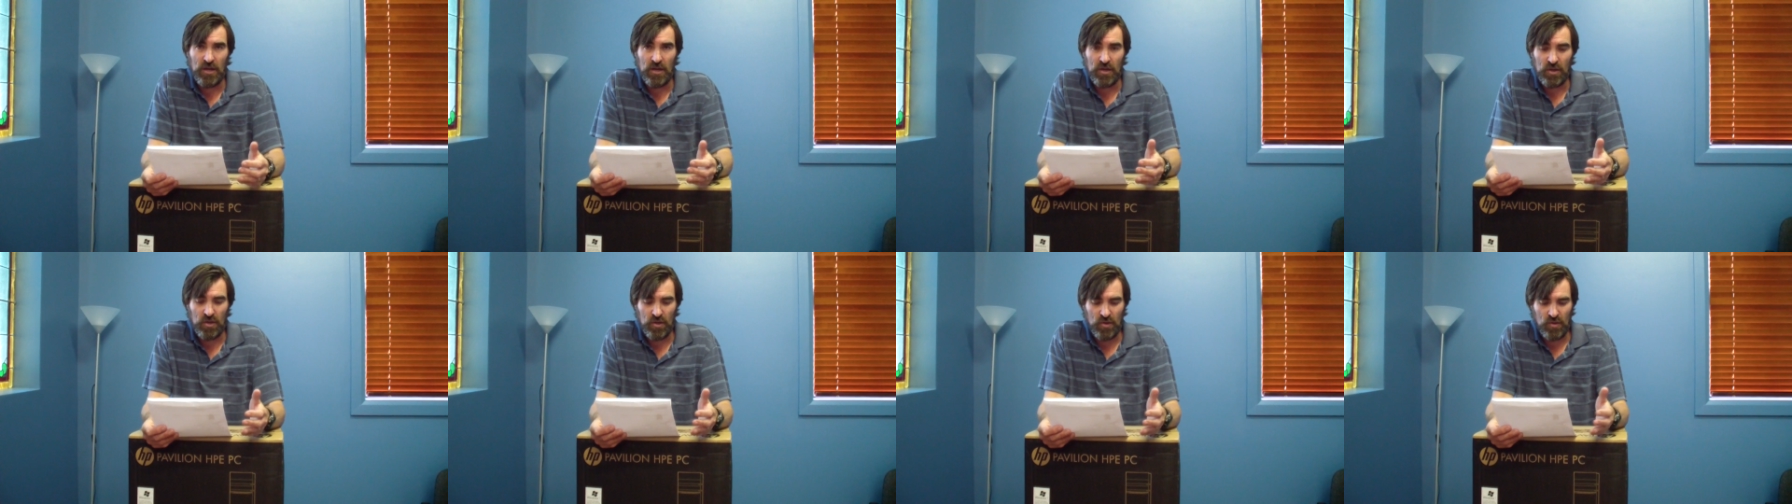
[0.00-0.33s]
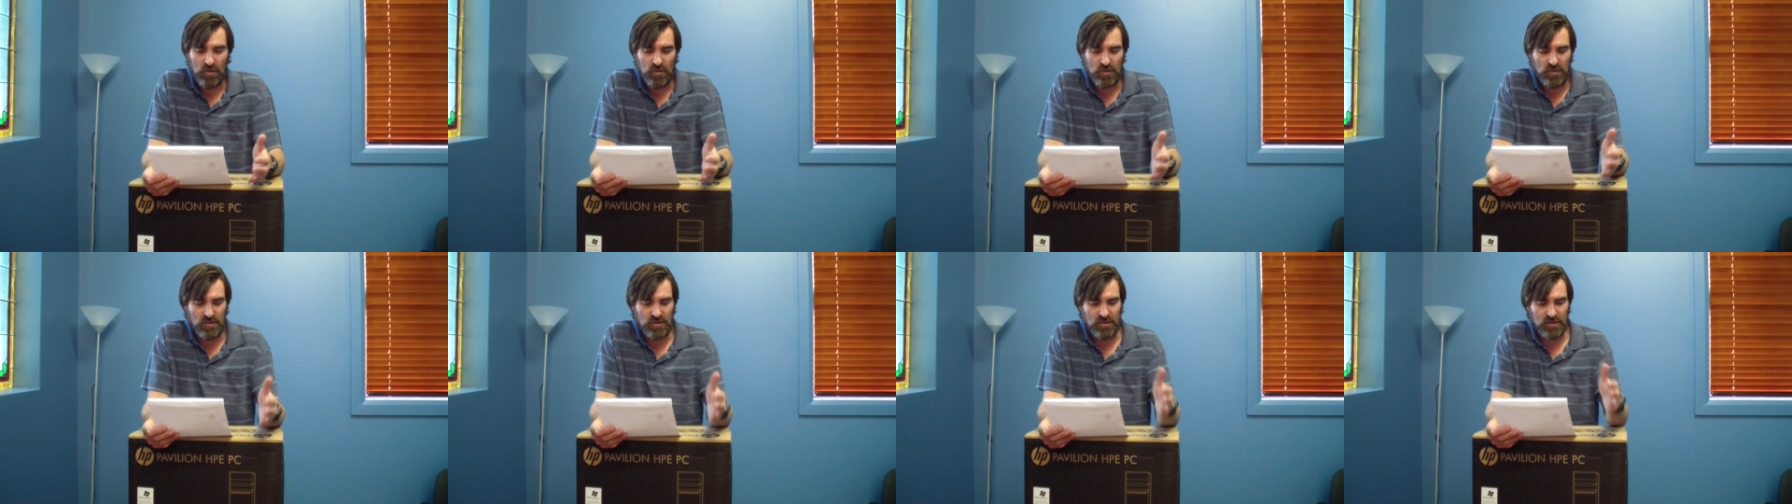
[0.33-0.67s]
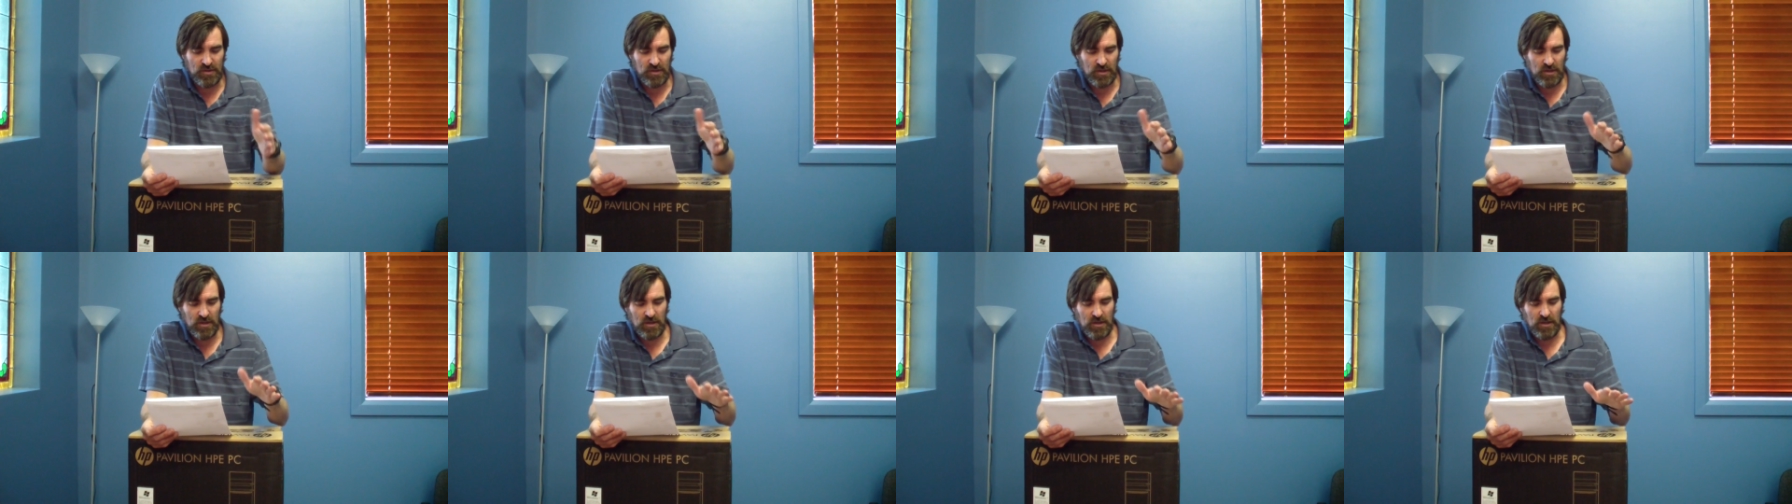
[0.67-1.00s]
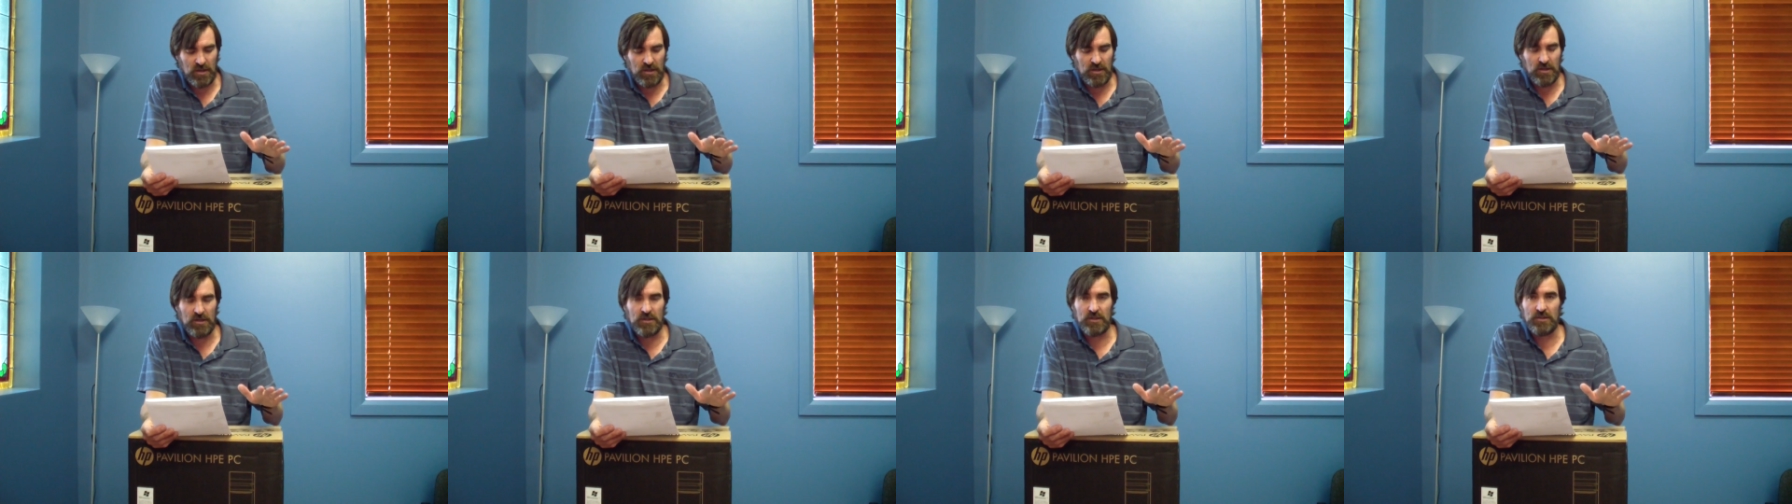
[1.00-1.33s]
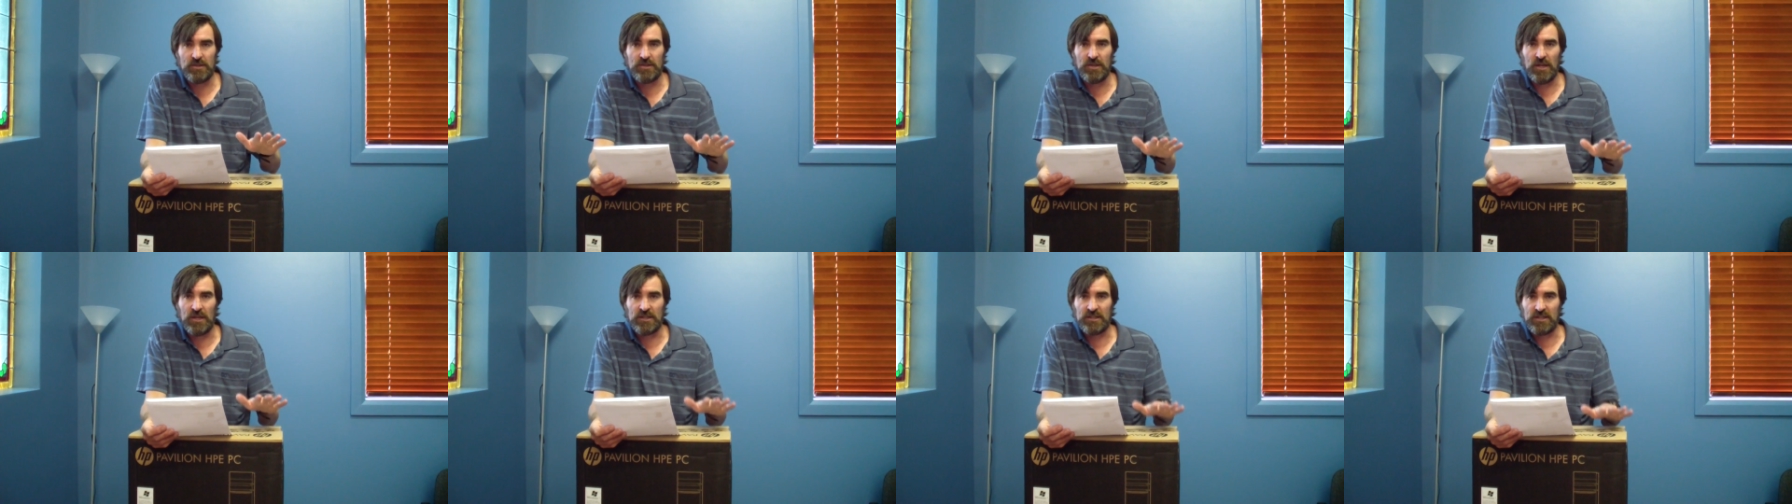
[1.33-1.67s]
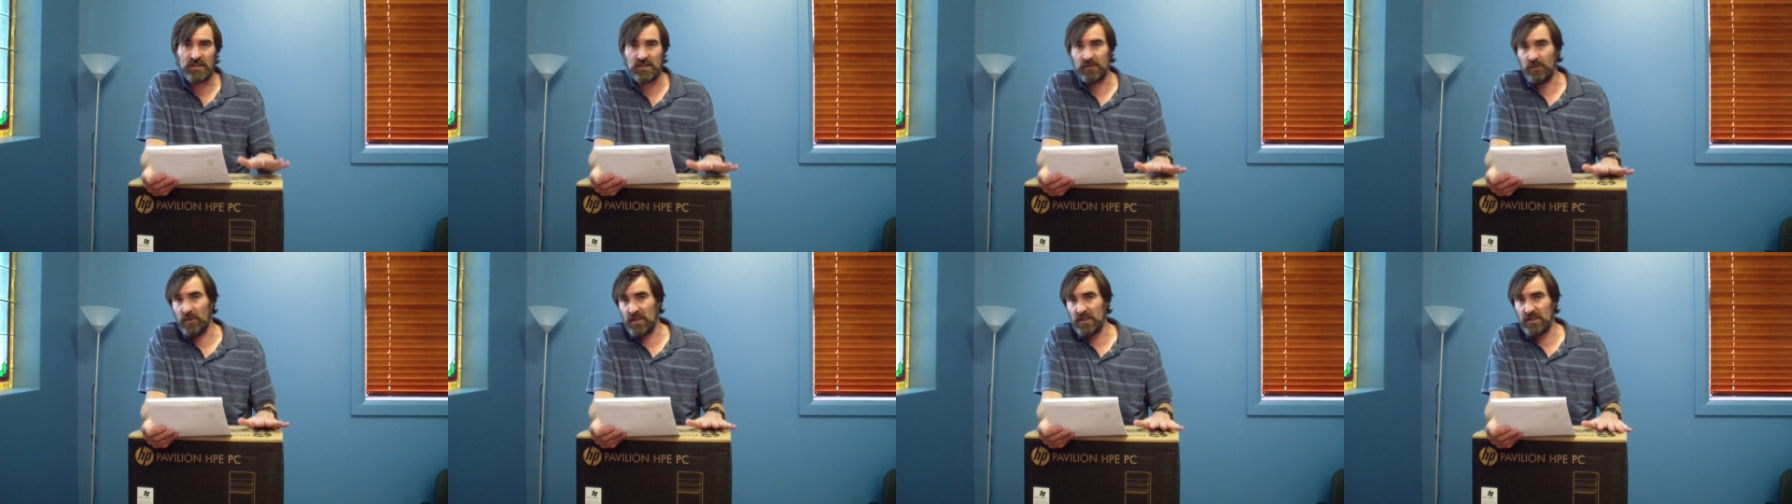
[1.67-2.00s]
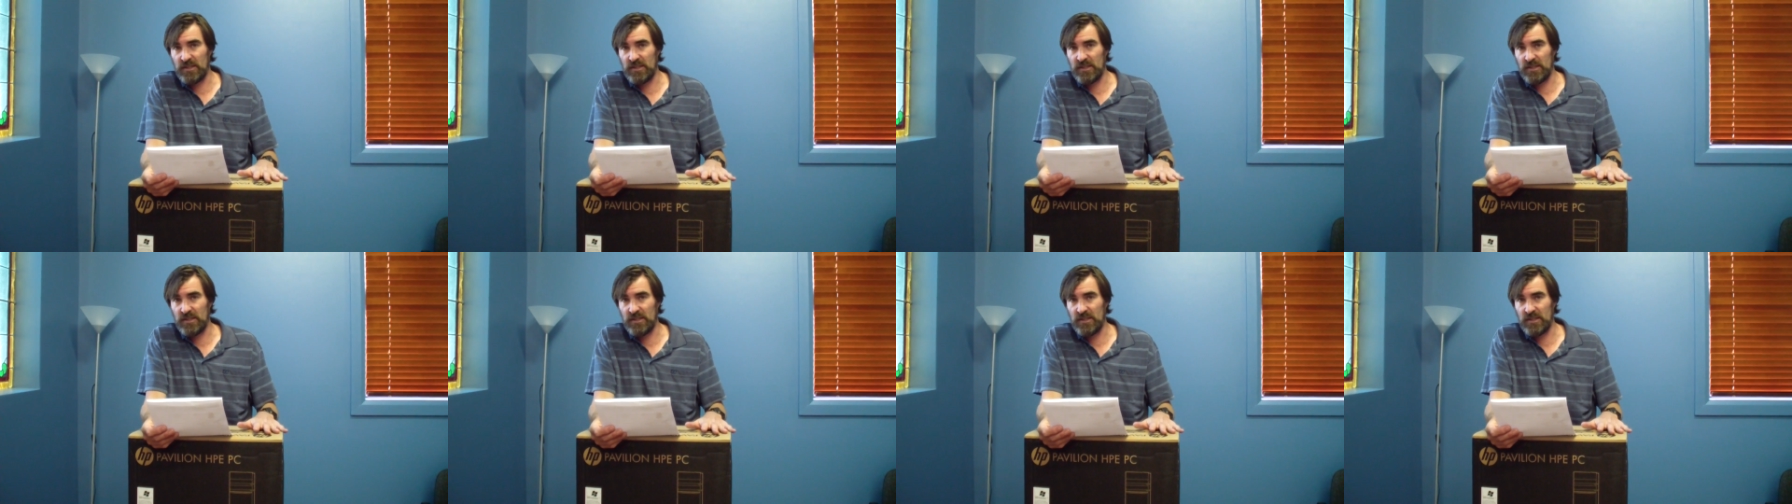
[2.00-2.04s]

use just as my